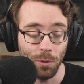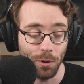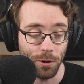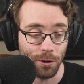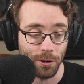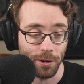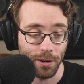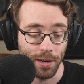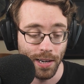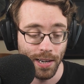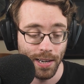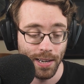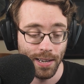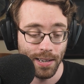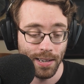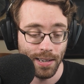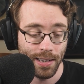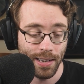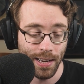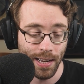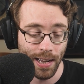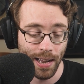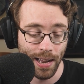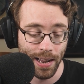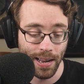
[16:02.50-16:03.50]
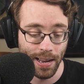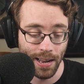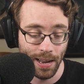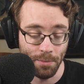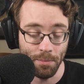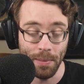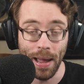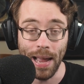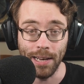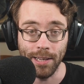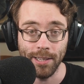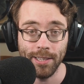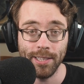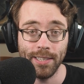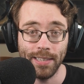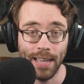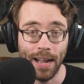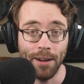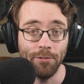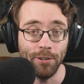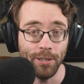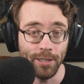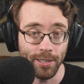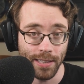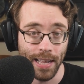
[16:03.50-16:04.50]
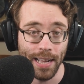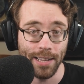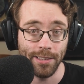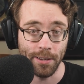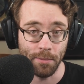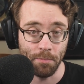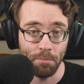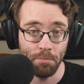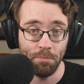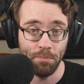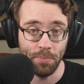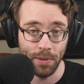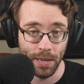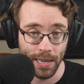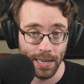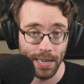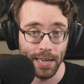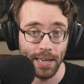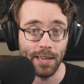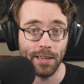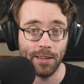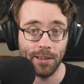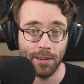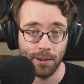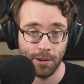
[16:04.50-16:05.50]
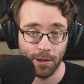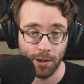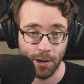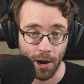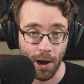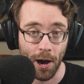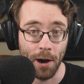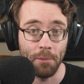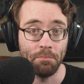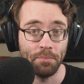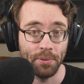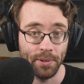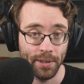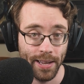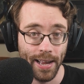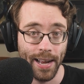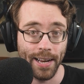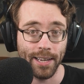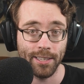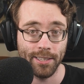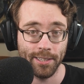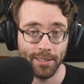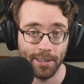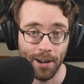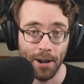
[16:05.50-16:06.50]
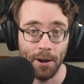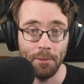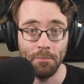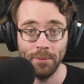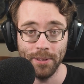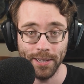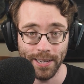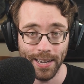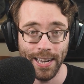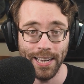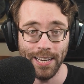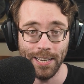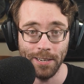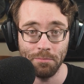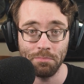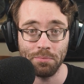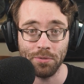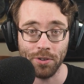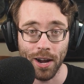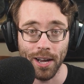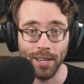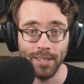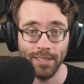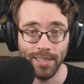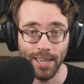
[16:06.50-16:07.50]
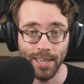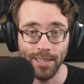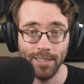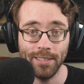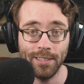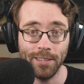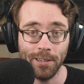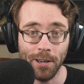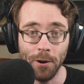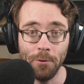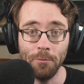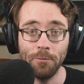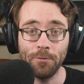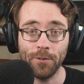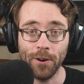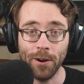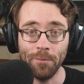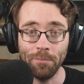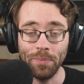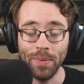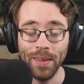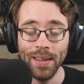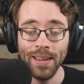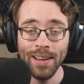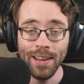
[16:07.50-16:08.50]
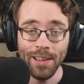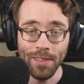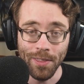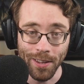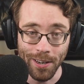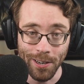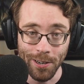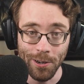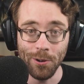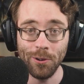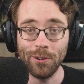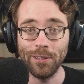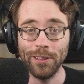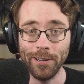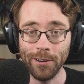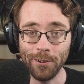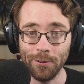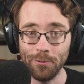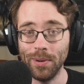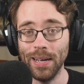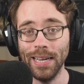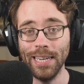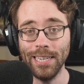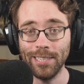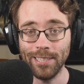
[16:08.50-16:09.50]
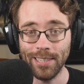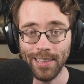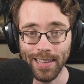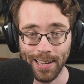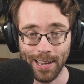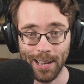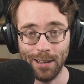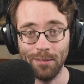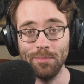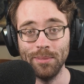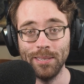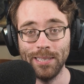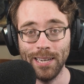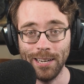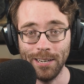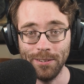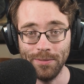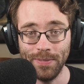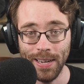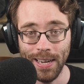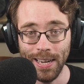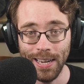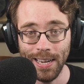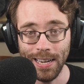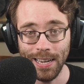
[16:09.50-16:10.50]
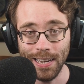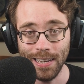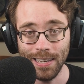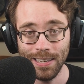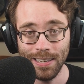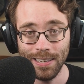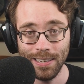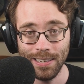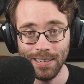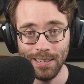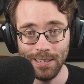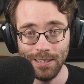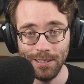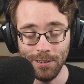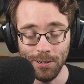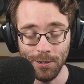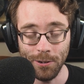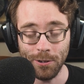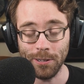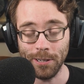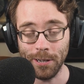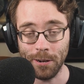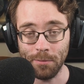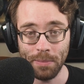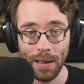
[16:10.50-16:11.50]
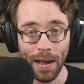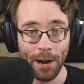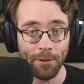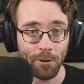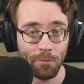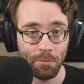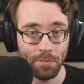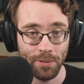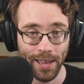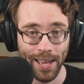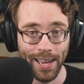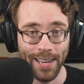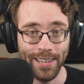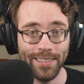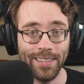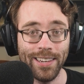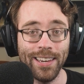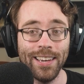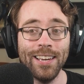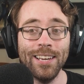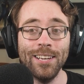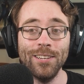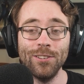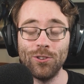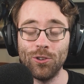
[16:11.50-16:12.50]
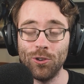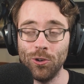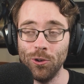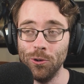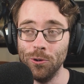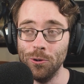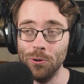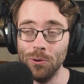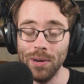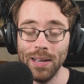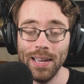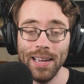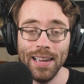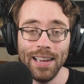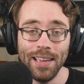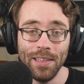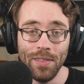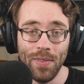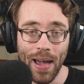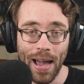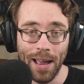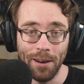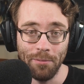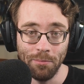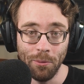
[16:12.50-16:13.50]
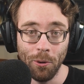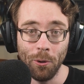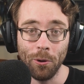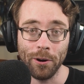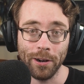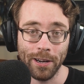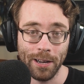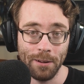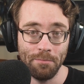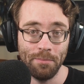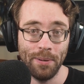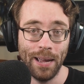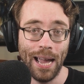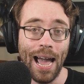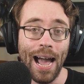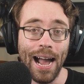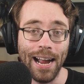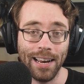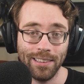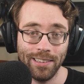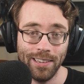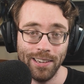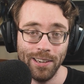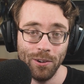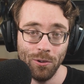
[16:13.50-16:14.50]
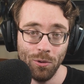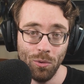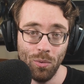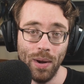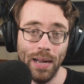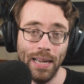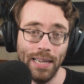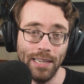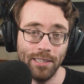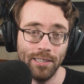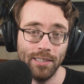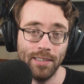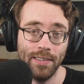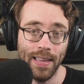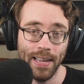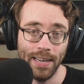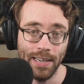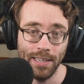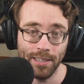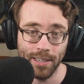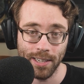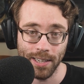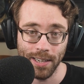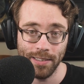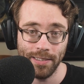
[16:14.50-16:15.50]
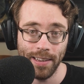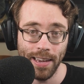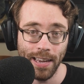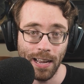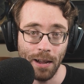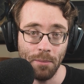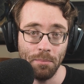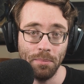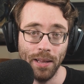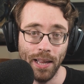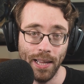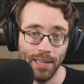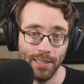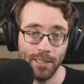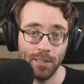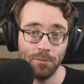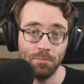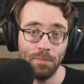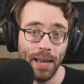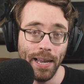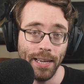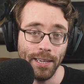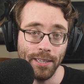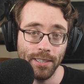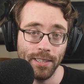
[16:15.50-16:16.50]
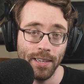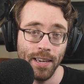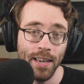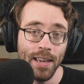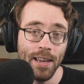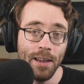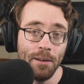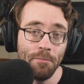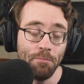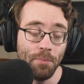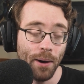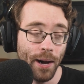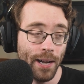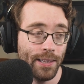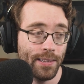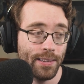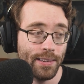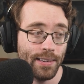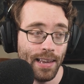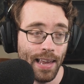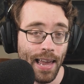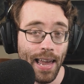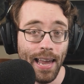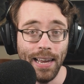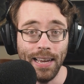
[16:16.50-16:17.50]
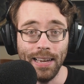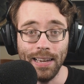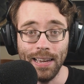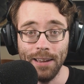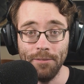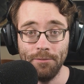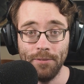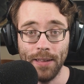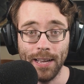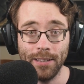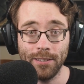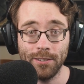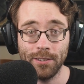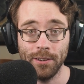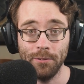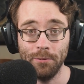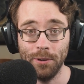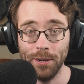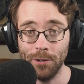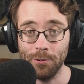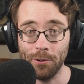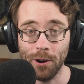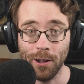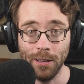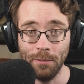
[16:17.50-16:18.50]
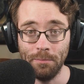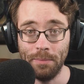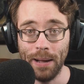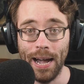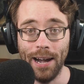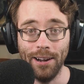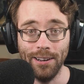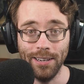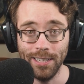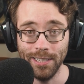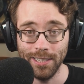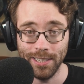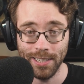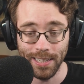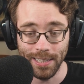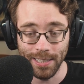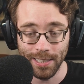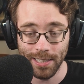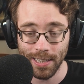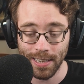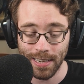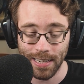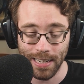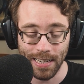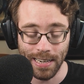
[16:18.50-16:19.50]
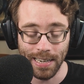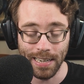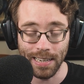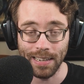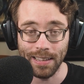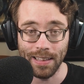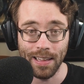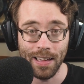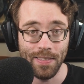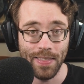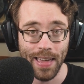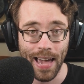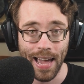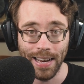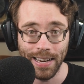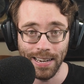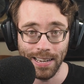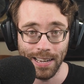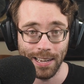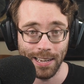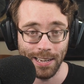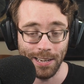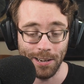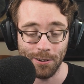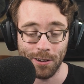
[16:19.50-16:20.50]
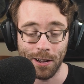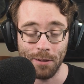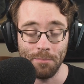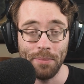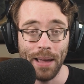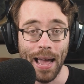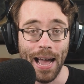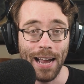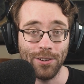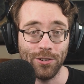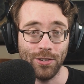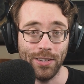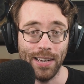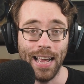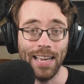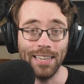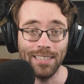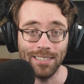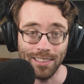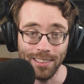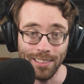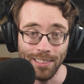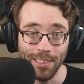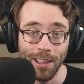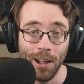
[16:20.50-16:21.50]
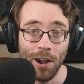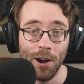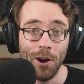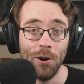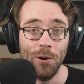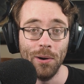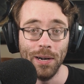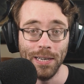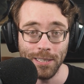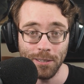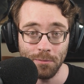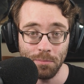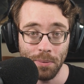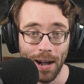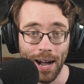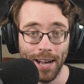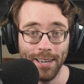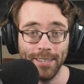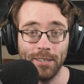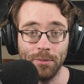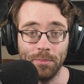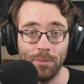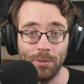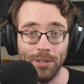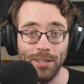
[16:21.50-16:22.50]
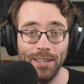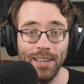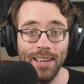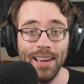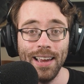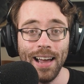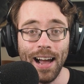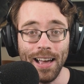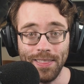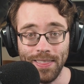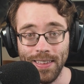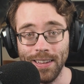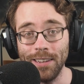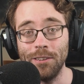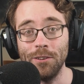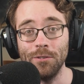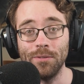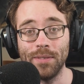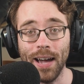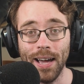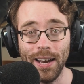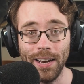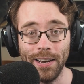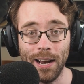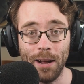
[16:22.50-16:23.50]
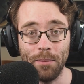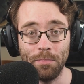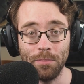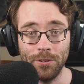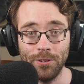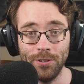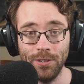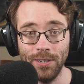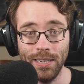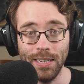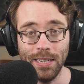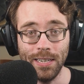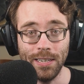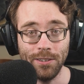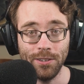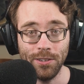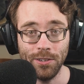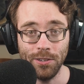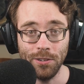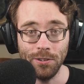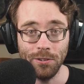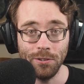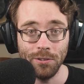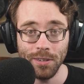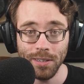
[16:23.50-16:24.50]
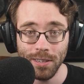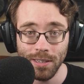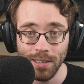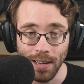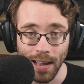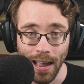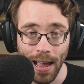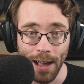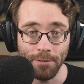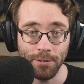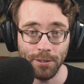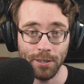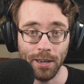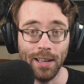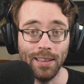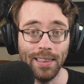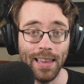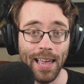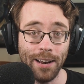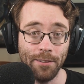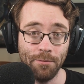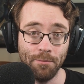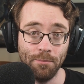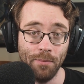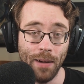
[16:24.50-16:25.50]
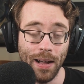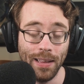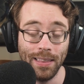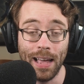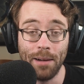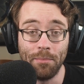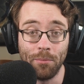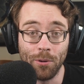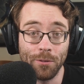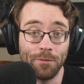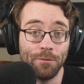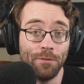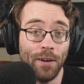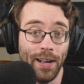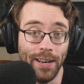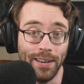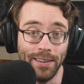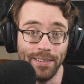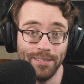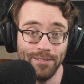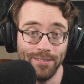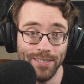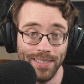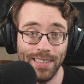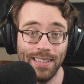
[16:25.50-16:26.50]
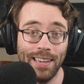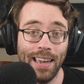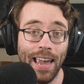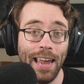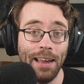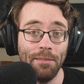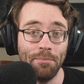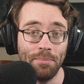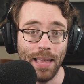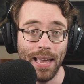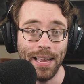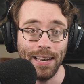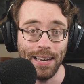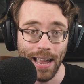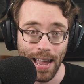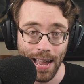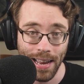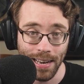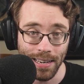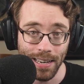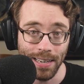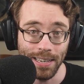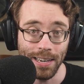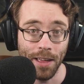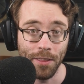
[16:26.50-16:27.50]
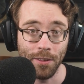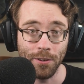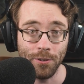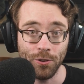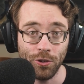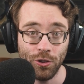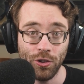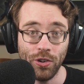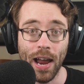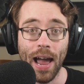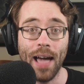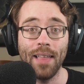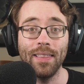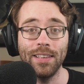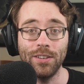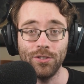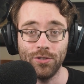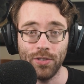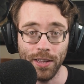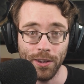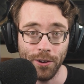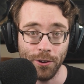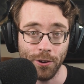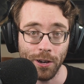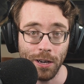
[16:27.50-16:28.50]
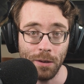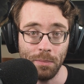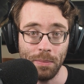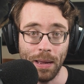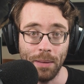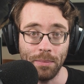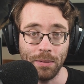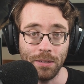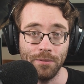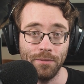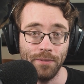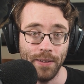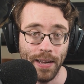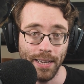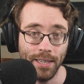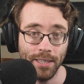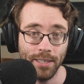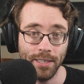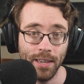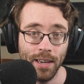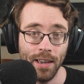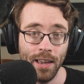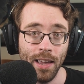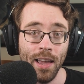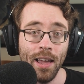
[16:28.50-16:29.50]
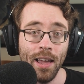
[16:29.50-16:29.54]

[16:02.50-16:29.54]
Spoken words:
were immense. That's a big, complex, complicated process to go from the nuclear waste that comes out of a nuclear power plant to that more compact waste that is going to take up less space. But hey, if that's what you're all about is getting that, compaction as low as possible, I think you've got an opportunity to have a lot more fun with the game and another challenge that you're going to be able to face.